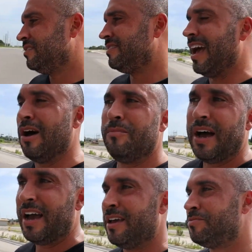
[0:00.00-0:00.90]
Down
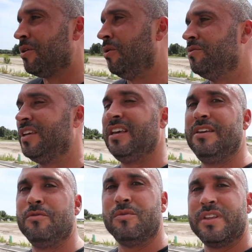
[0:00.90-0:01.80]
pipes only,
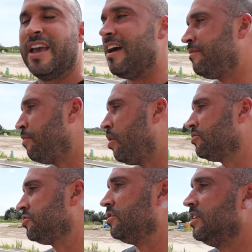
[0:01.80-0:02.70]
even when they have
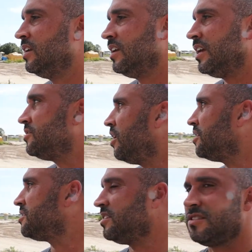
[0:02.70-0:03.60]
partial
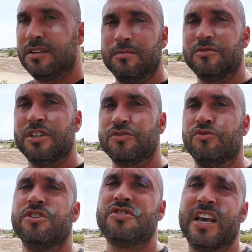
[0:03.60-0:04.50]
exhaust systems, just
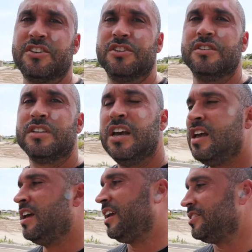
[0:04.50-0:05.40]
rear sections.
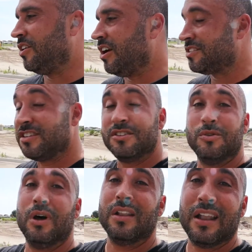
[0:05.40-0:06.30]
Exhaust can
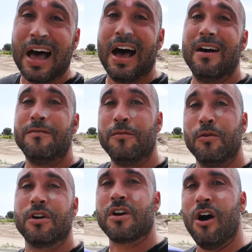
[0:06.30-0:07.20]
do a lot
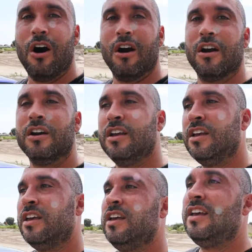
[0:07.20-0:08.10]
for a car,
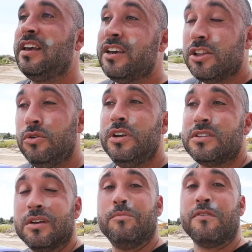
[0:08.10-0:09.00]
including
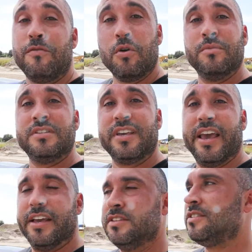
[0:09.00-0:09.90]
some performance
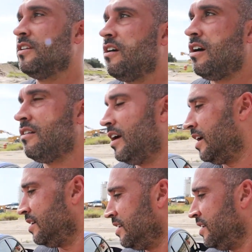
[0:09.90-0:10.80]
gains. There
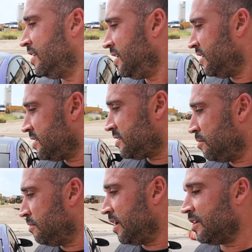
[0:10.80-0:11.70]
are
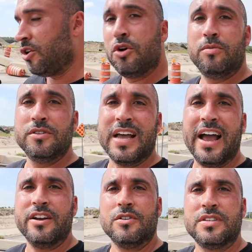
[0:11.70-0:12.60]
some notable
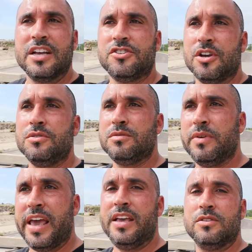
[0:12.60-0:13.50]
dynos that show some
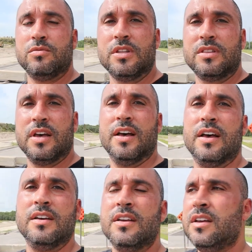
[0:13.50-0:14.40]
gains with the